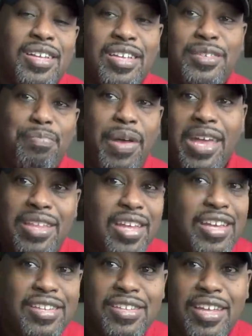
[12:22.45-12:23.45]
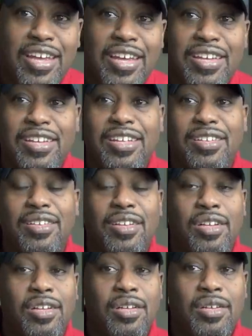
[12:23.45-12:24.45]
It's payday today. And
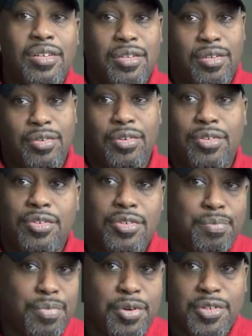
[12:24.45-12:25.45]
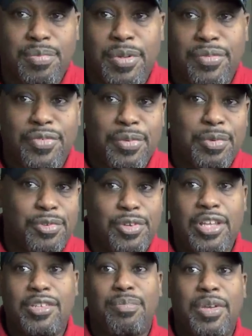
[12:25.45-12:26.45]
your disbursement from
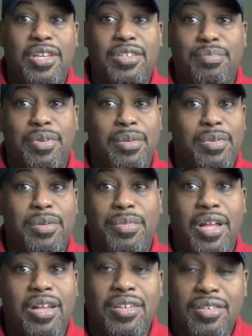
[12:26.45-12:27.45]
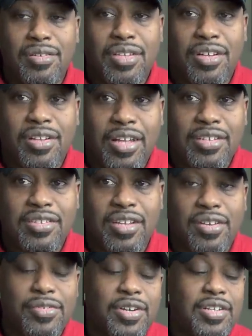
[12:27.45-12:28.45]
CreateSpace, blah, blah, blah. You get all that
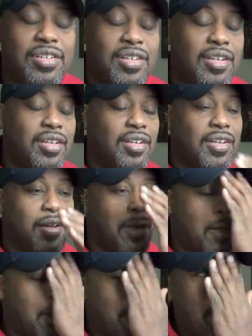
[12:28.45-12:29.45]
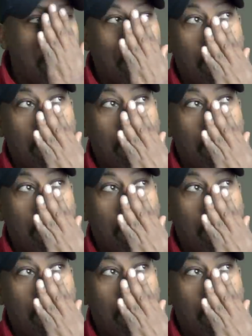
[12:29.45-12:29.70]
stuff, right? And